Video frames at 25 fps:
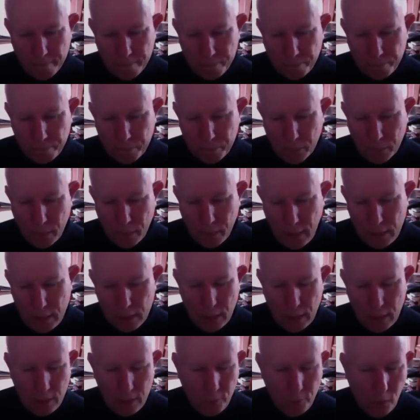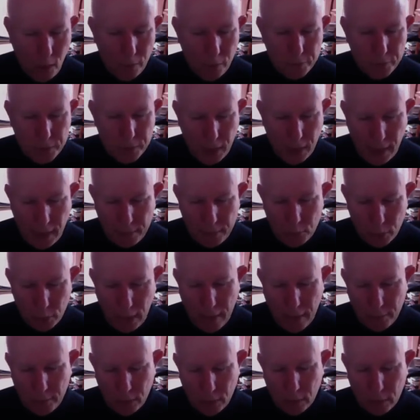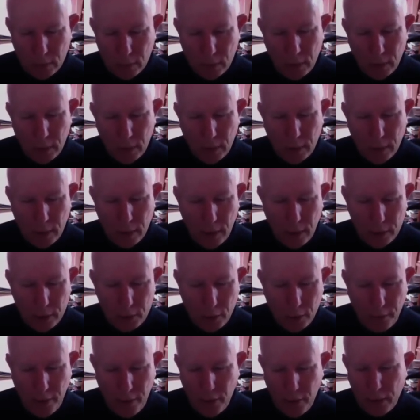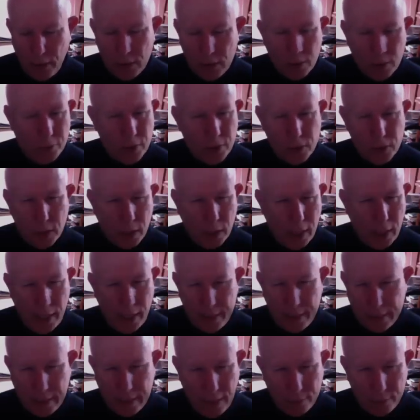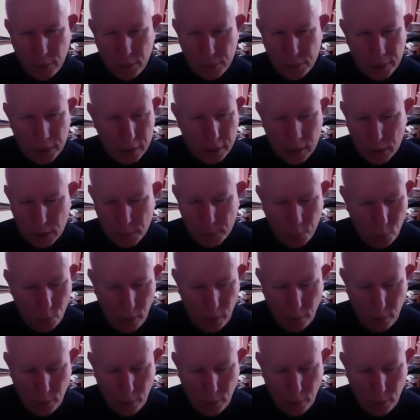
He's evolved time travel uh, to very sophisticated levels at this point.